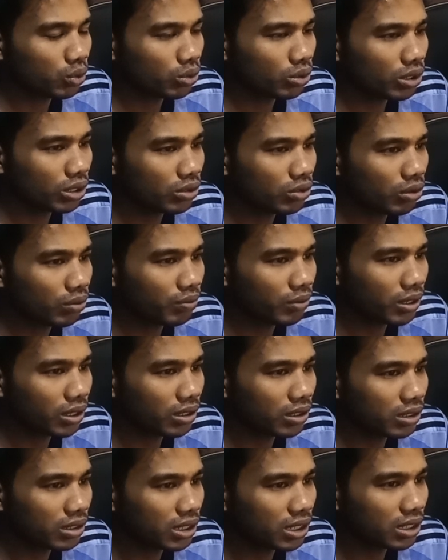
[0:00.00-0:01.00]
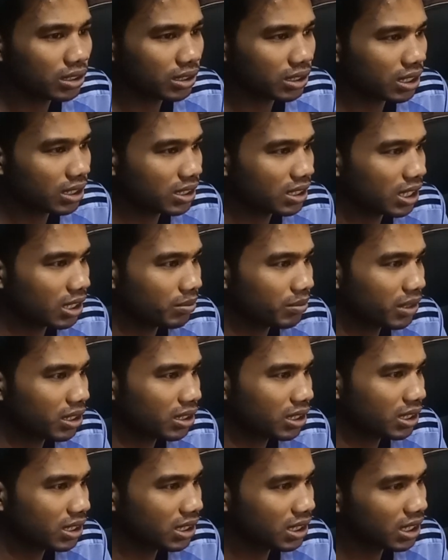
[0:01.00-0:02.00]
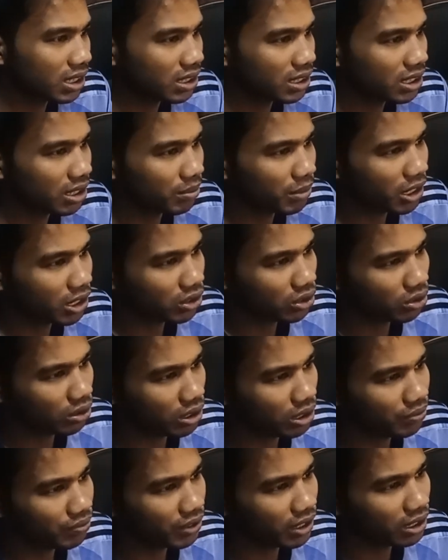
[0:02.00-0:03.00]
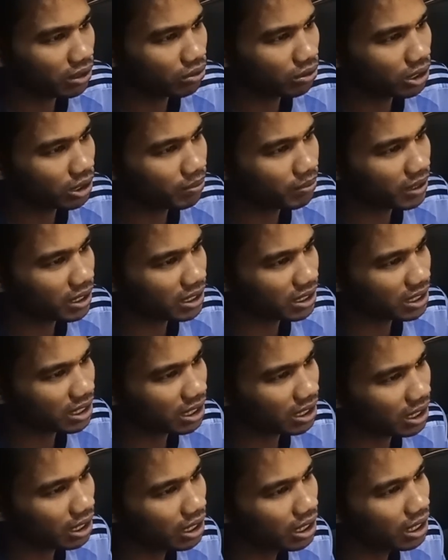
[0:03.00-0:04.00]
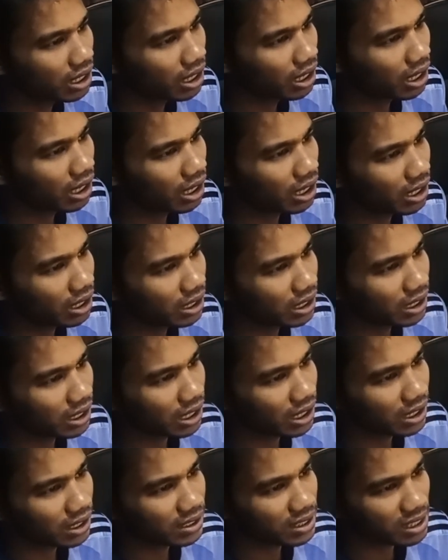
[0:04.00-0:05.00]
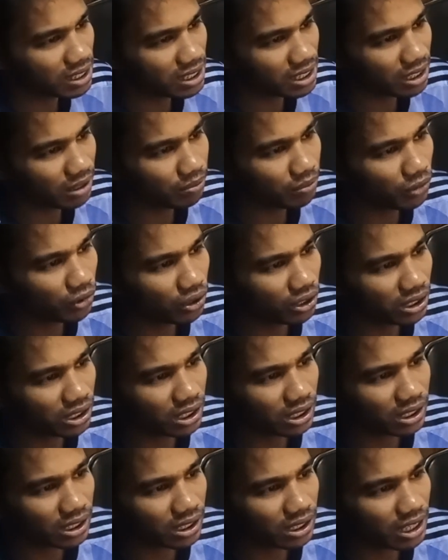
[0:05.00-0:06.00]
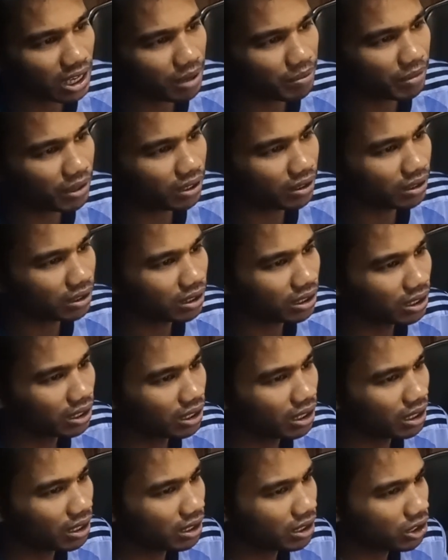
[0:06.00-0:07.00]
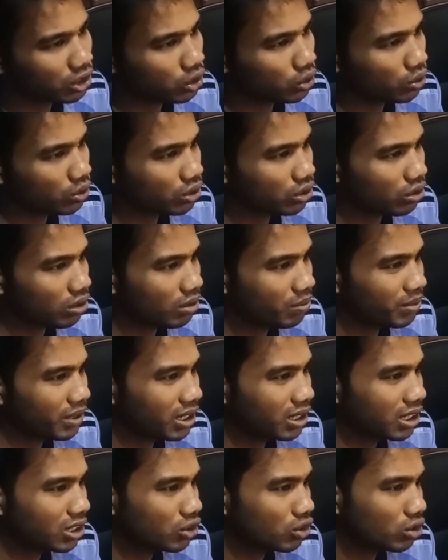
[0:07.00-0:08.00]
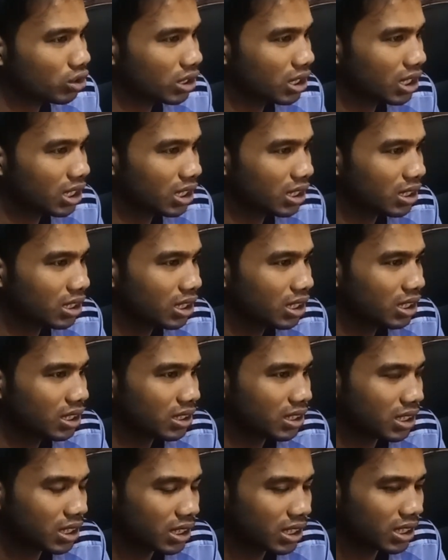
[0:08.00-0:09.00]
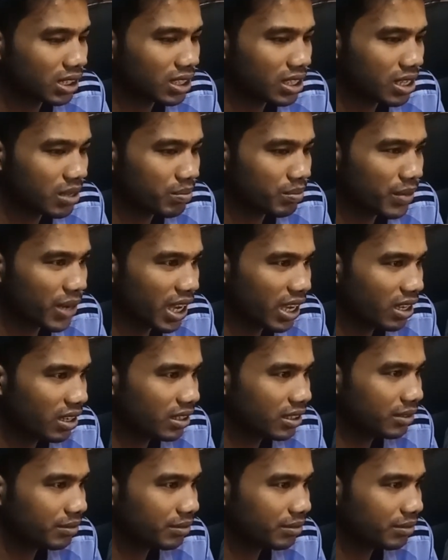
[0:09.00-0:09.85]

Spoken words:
do not offer such advantages, and some actually fail to replace the legacy system, wasting the time and resources of an insurer and setting them back.